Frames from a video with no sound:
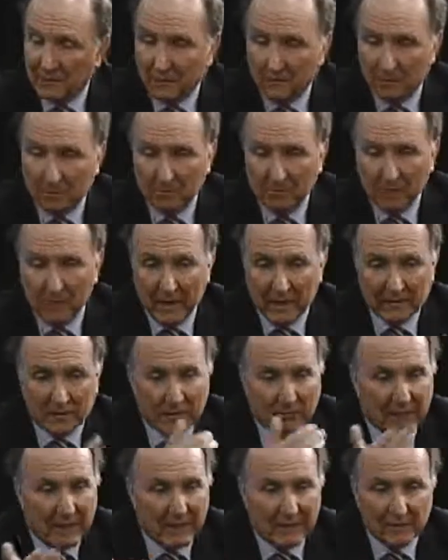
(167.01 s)
I mean,
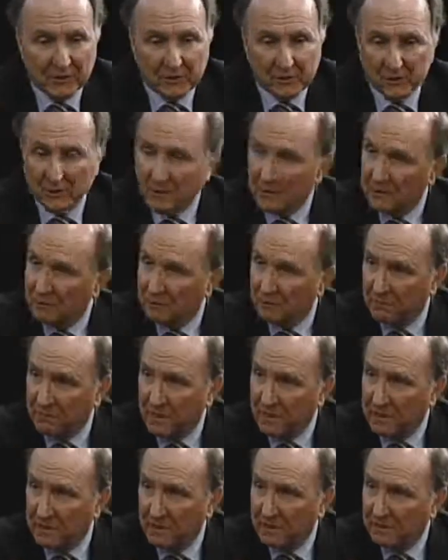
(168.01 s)
Monserrate is under
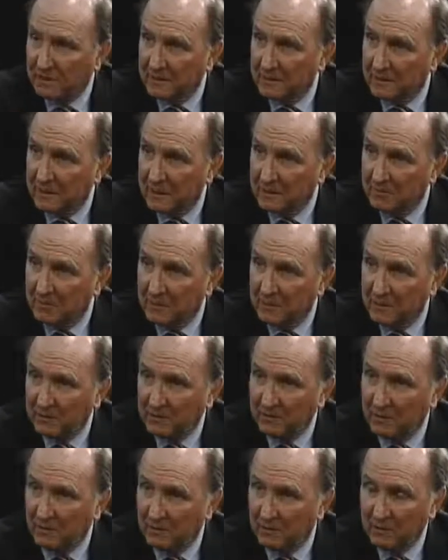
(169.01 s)
felony indictment
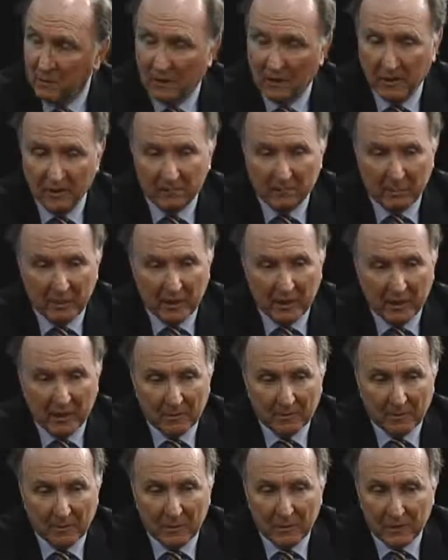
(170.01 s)
for beating
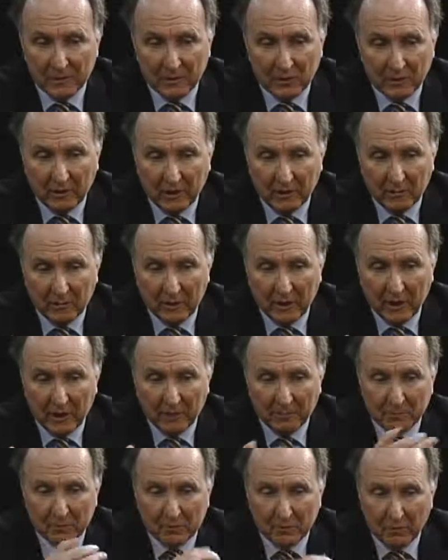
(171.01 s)
up, allegedly beating
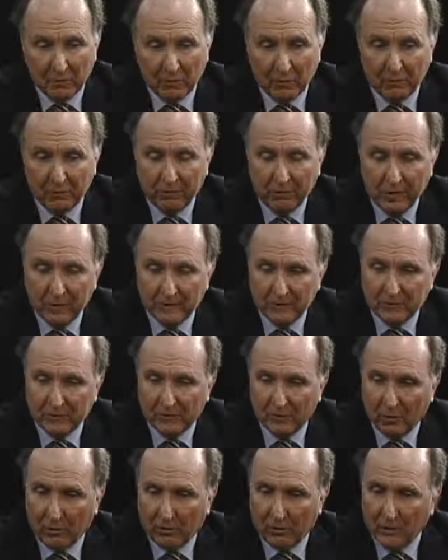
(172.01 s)
up his girlfriend.
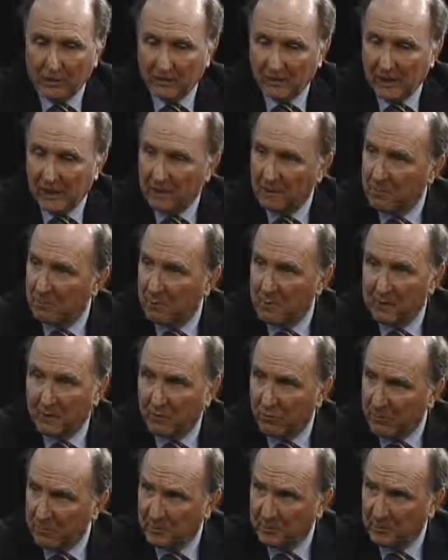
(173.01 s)
So he's got a big
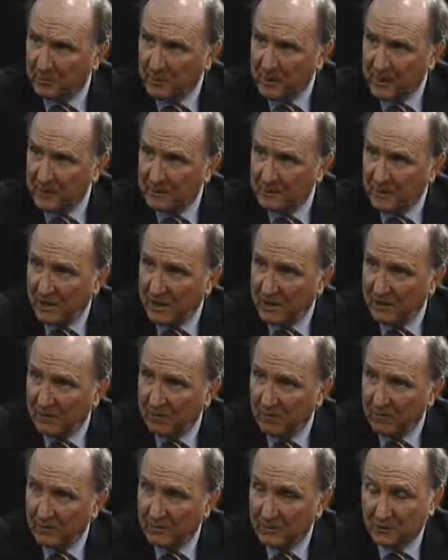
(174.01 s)
criminal case hanging
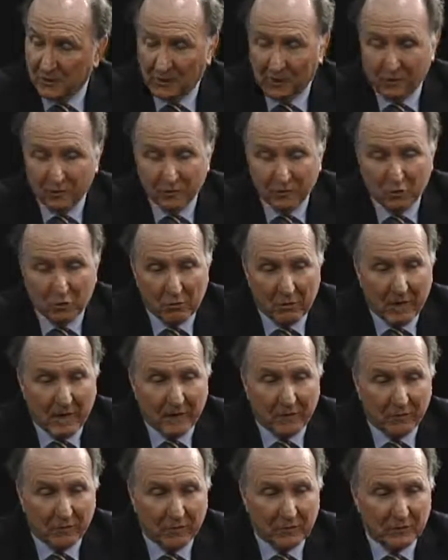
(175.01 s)
over that's going to go to
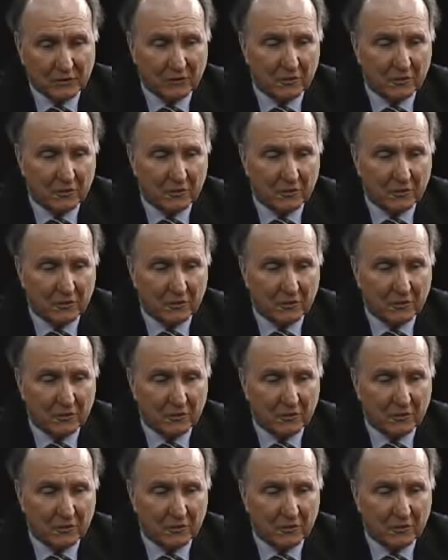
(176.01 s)
trial first.